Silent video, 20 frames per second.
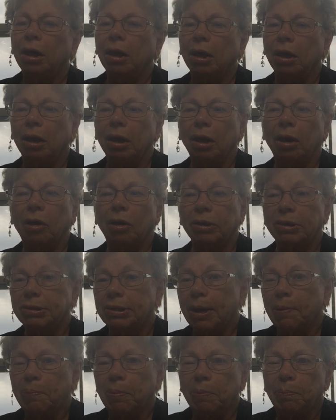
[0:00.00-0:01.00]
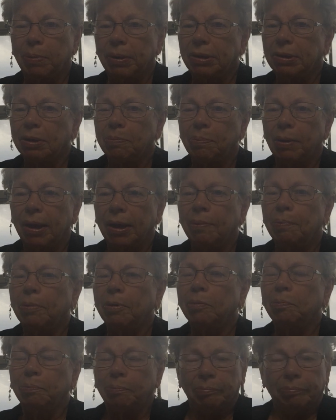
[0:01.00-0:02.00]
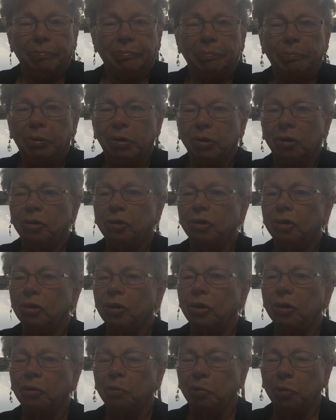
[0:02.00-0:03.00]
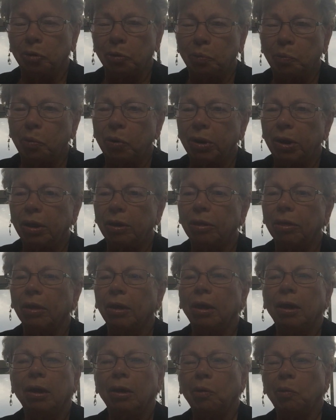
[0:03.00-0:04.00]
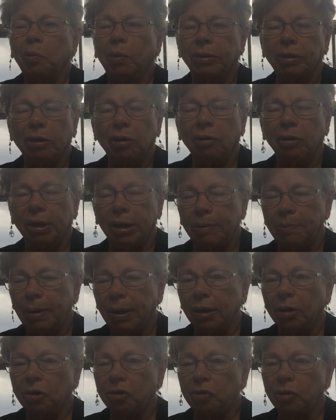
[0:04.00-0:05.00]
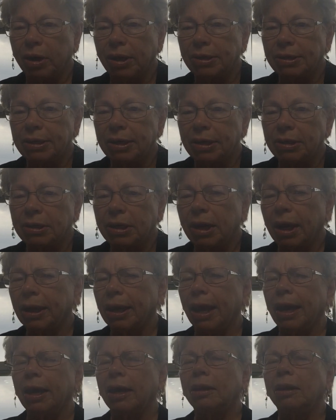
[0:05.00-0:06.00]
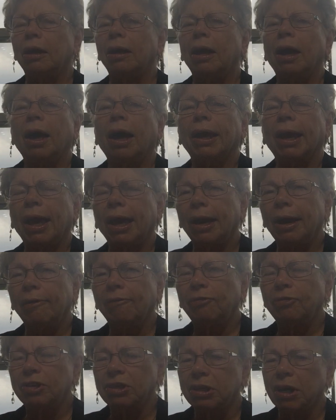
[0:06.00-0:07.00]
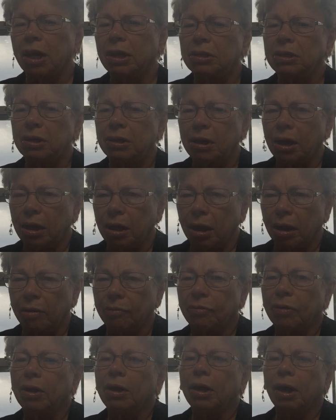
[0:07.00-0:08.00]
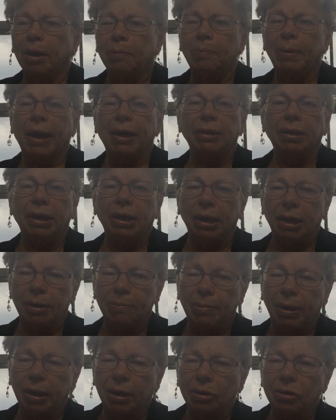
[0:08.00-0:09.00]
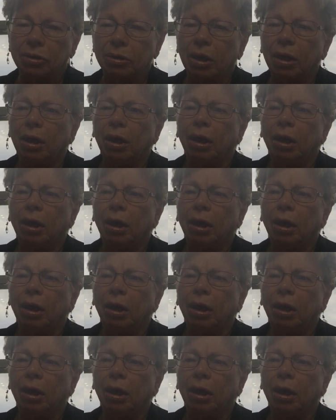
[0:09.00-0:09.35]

On a separate piece of paper, put who you're going to room with, what their email address is, and I can't emphasize enough about the emails.